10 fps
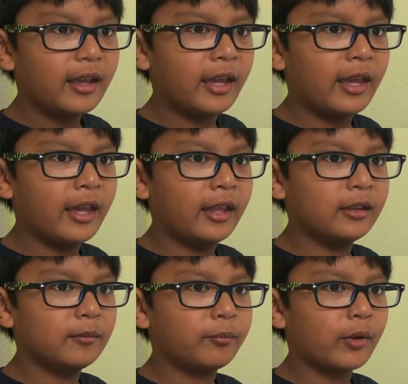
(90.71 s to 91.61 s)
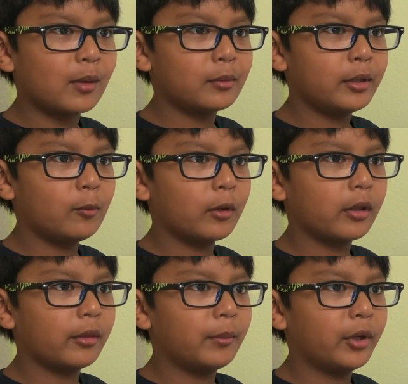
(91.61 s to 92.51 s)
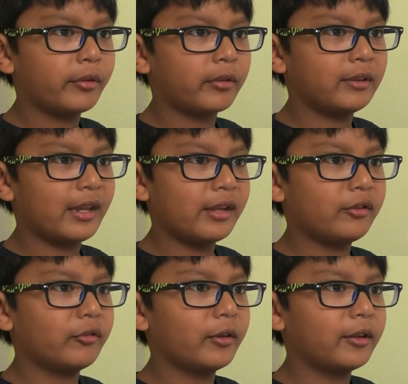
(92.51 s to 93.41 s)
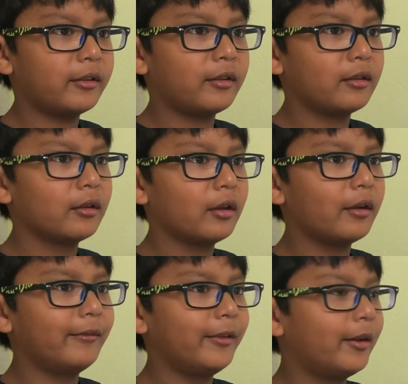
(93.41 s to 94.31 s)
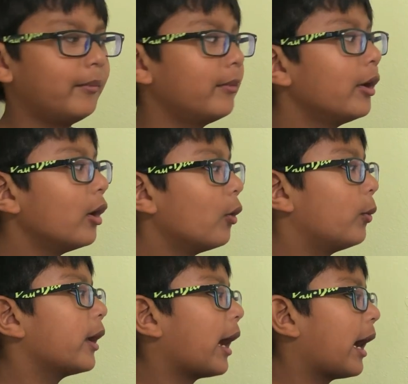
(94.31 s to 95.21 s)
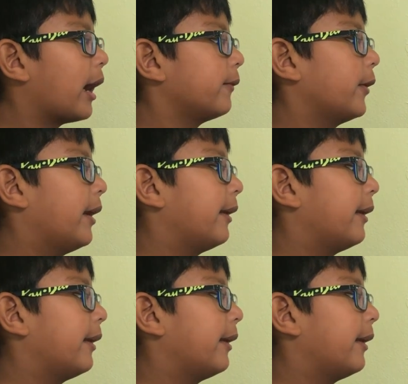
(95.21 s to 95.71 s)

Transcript: and probably one of the most dangerous of them. We have